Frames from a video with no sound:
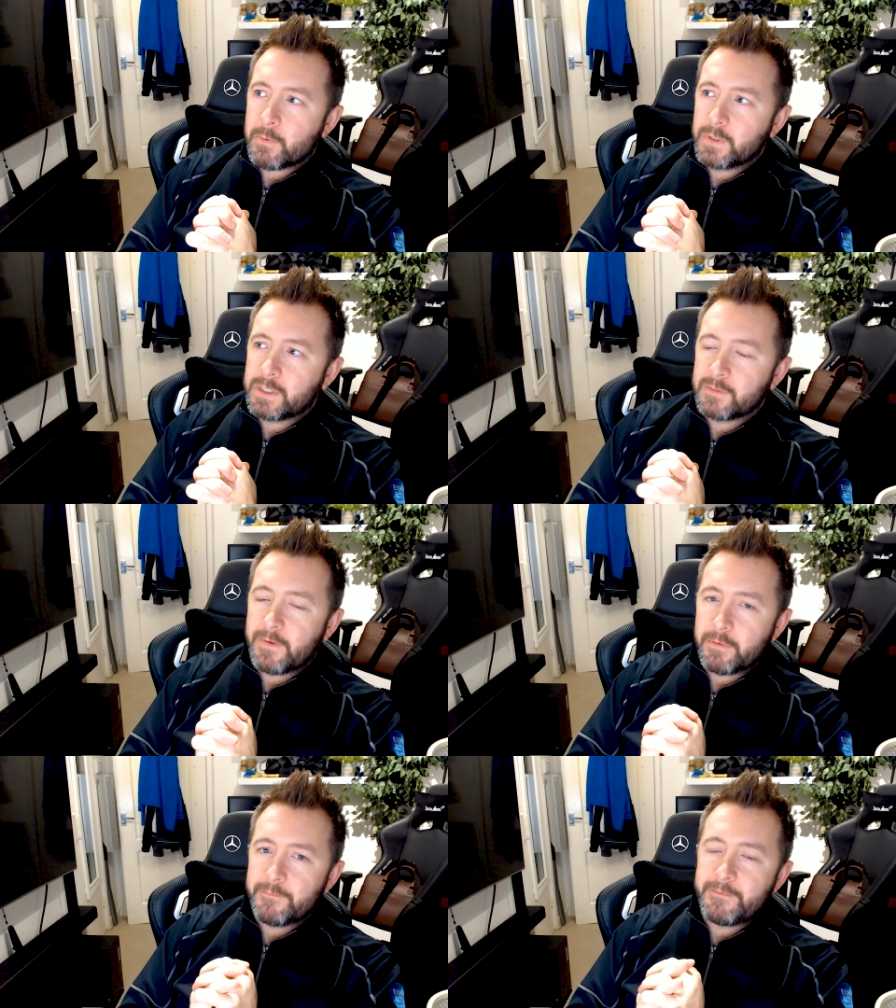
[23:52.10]
Which is
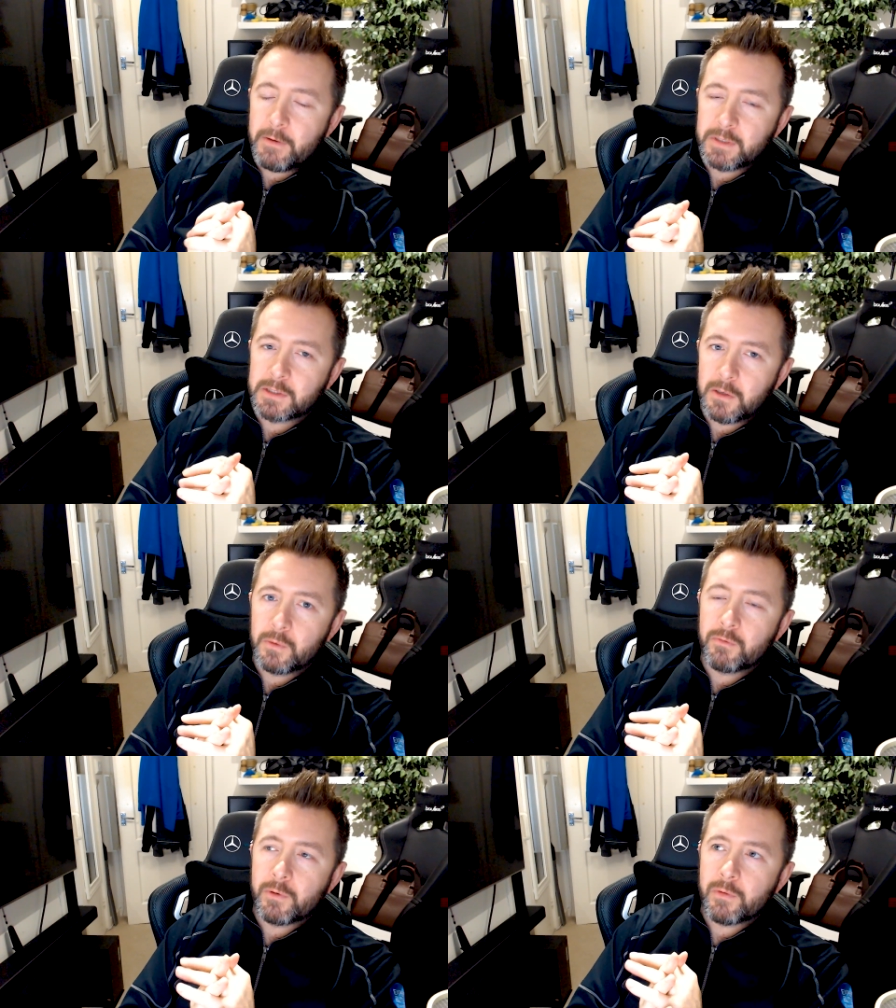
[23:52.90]
very, very
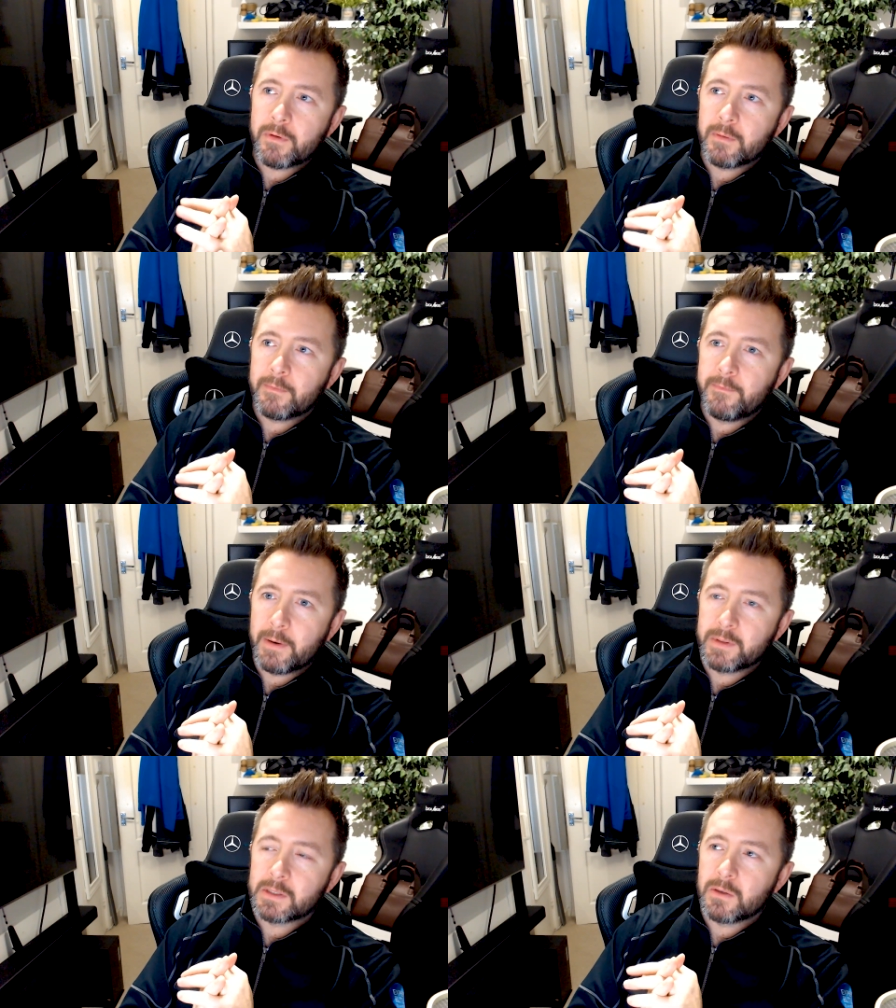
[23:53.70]
slow growth.
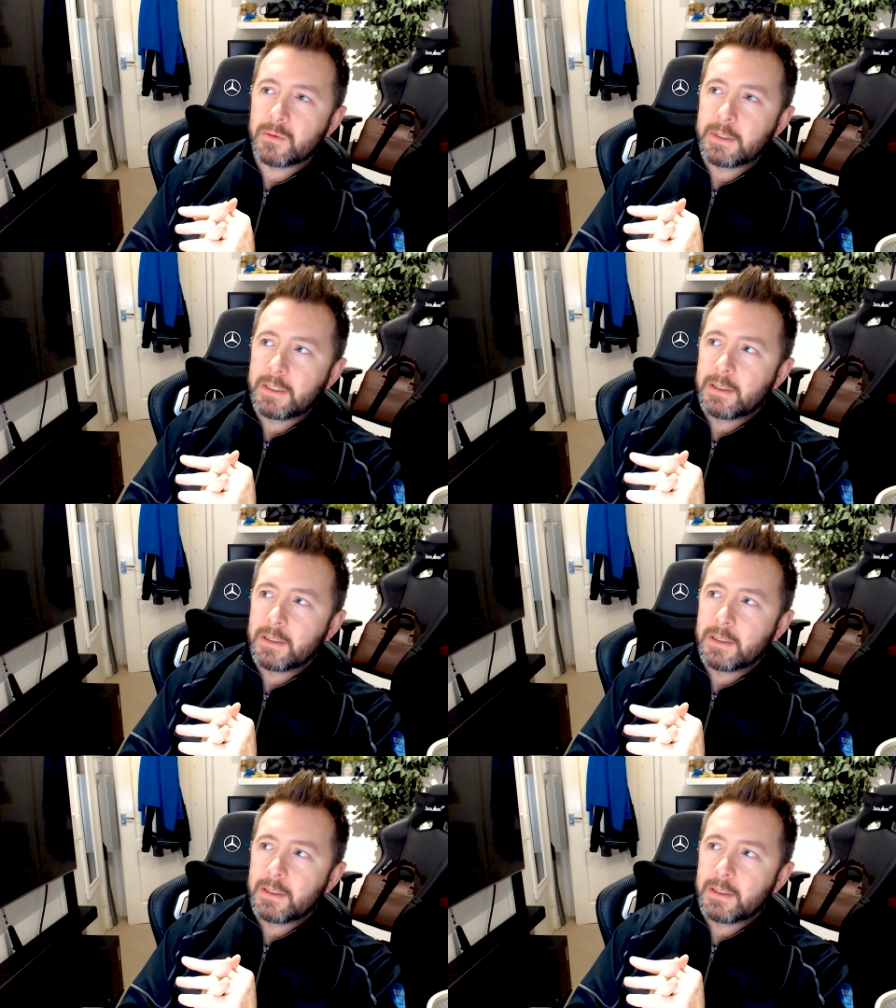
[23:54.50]
Very slow.